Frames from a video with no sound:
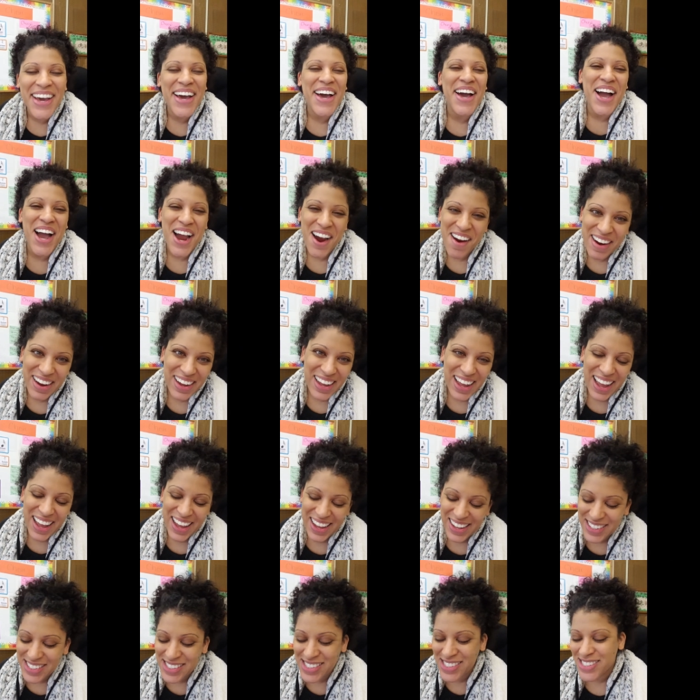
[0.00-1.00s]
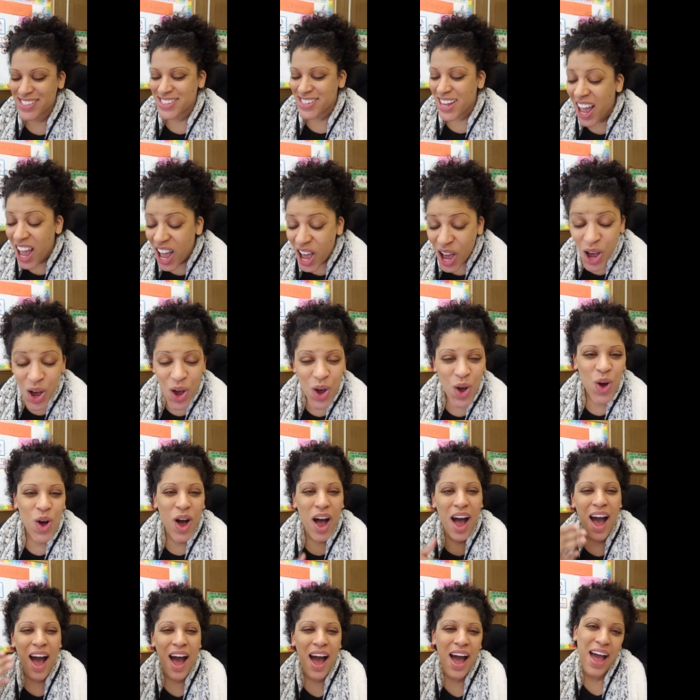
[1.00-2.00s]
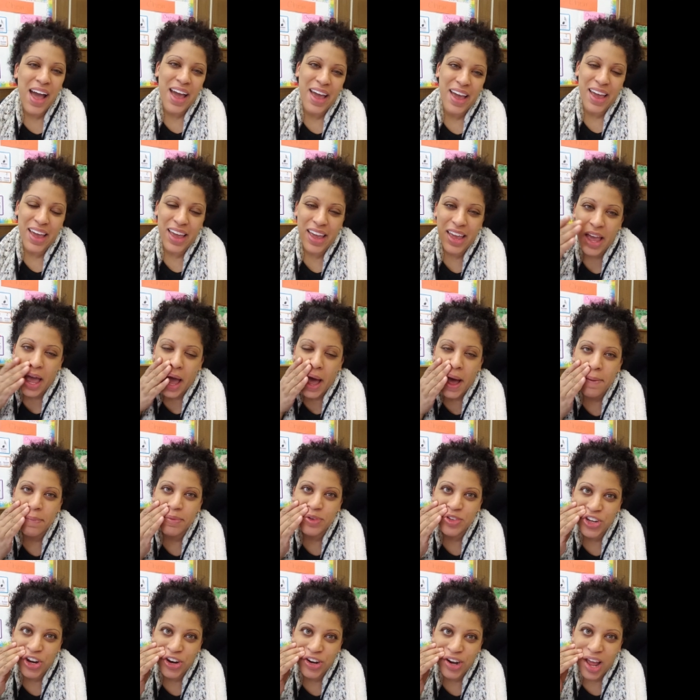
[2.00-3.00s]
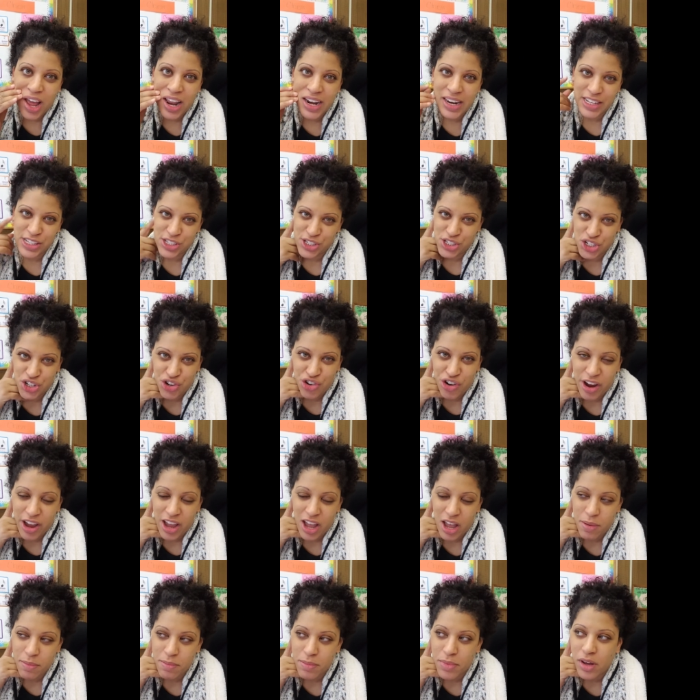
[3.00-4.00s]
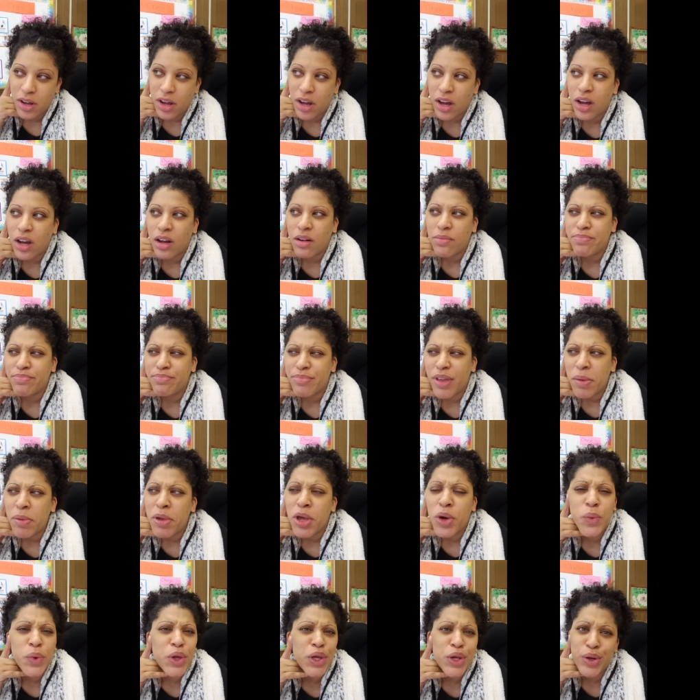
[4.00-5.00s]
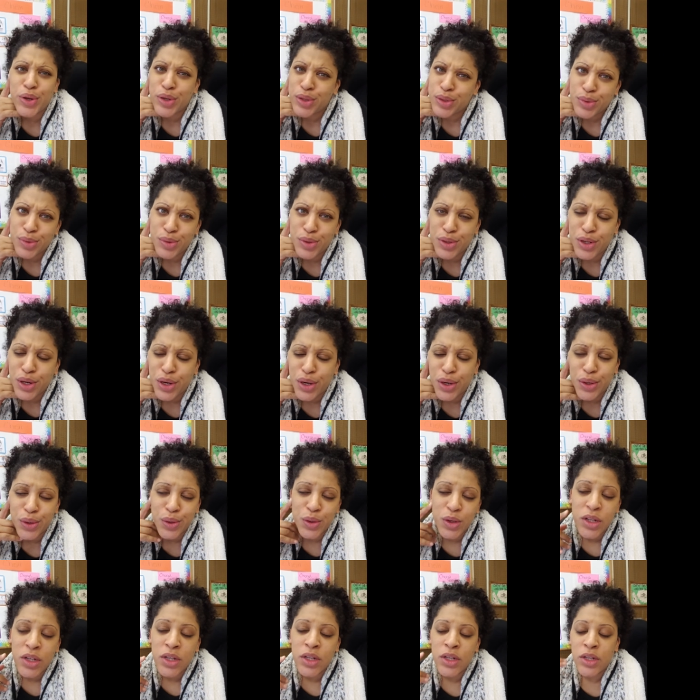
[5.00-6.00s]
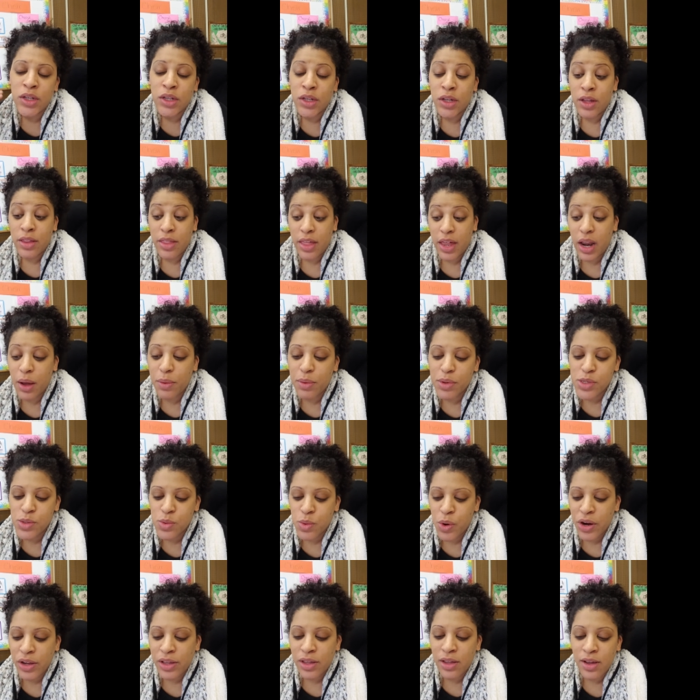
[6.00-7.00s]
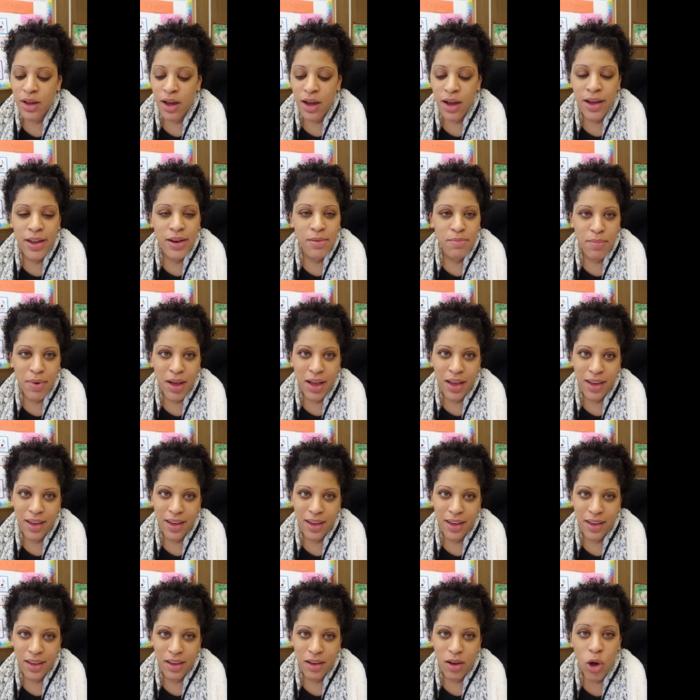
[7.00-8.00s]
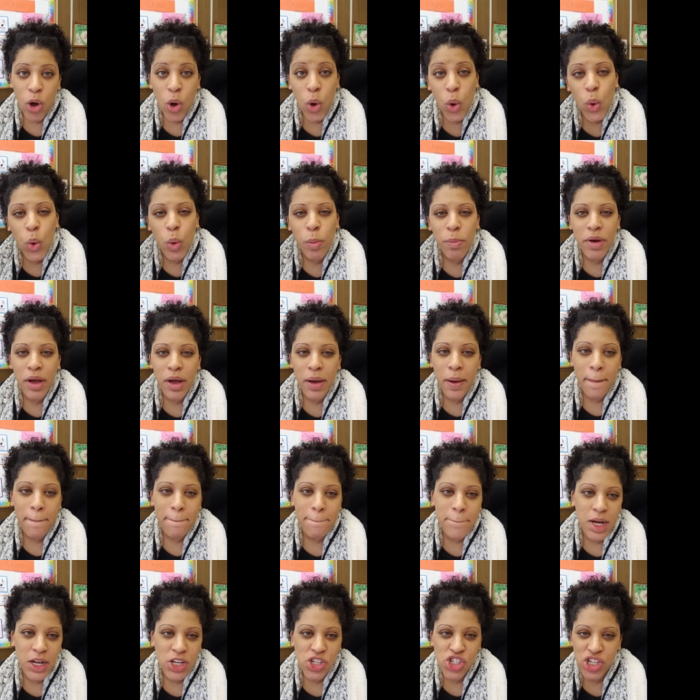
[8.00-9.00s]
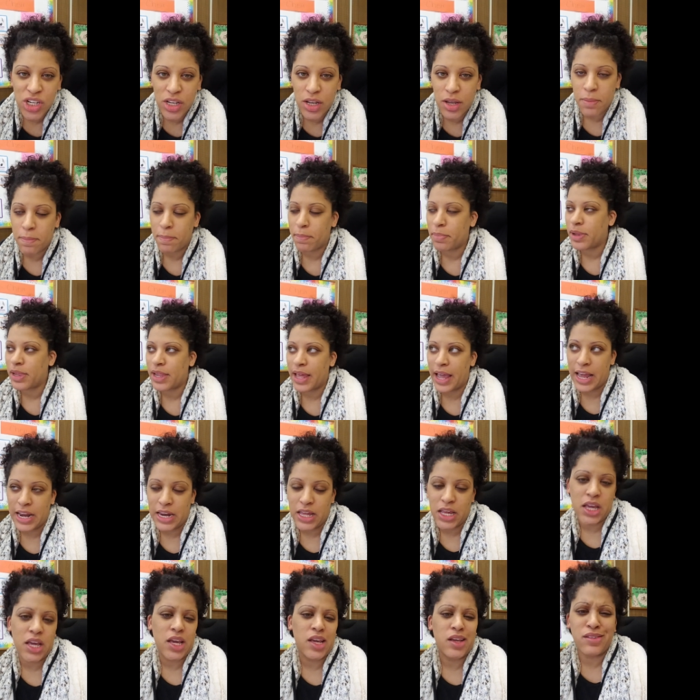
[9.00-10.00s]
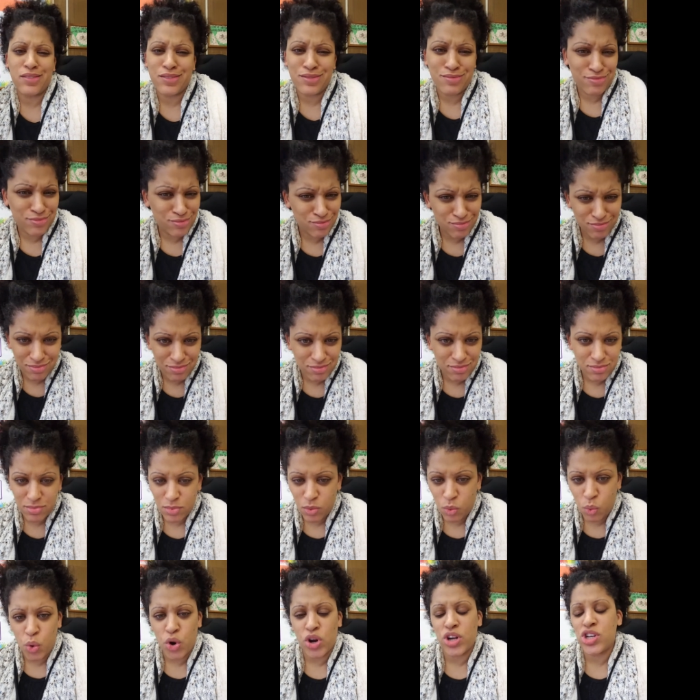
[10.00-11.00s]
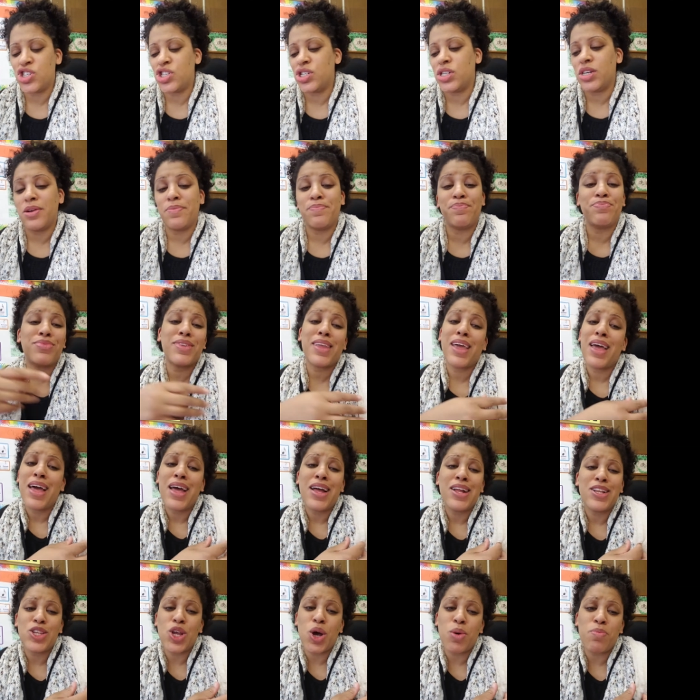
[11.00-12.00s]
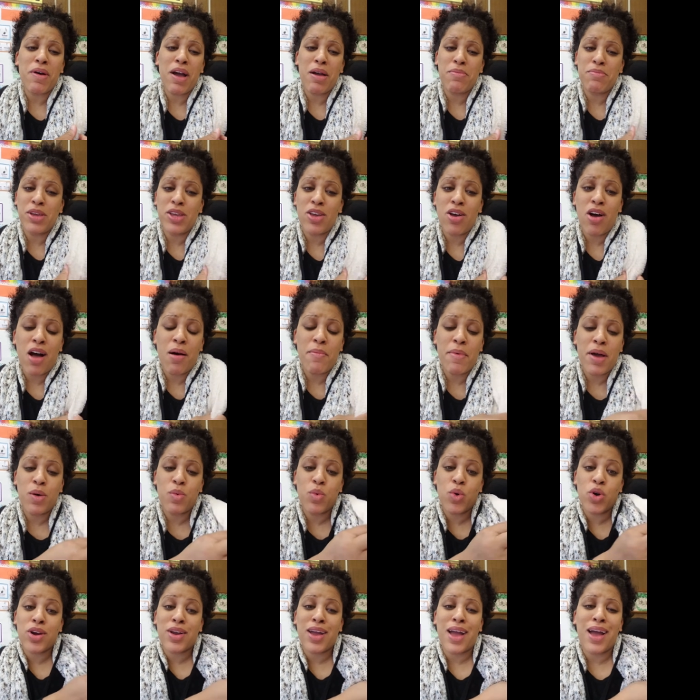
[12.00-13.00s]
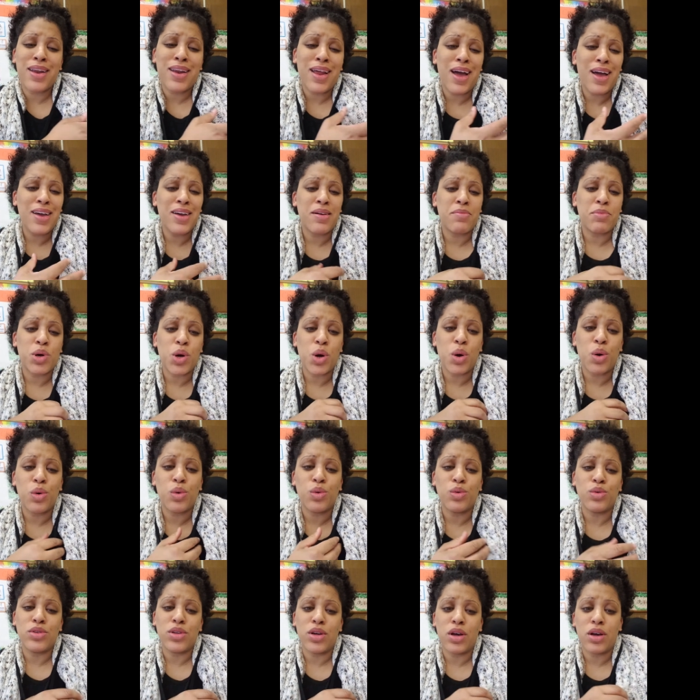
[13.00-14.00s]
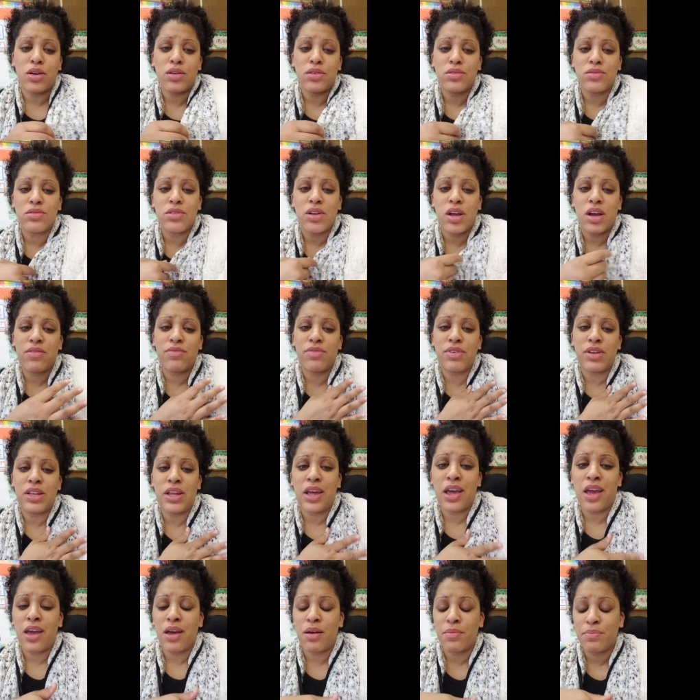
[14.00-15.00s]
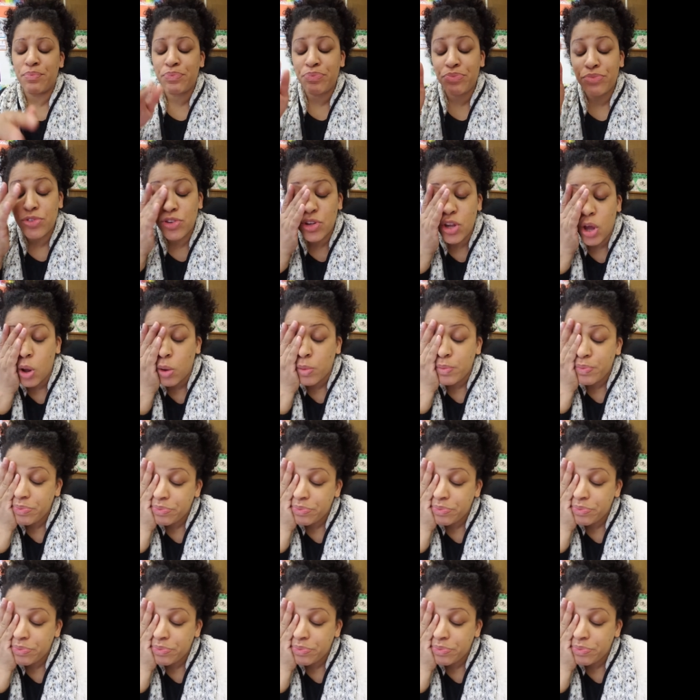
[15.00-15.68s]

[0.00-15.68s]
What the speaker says: All right, guys. So I shared on Instagram maybe a week or two ago that I was working on my home budget planning worksheet. Don't mind me, y'all. I'm at work and I am cold, y'all. I really am. So,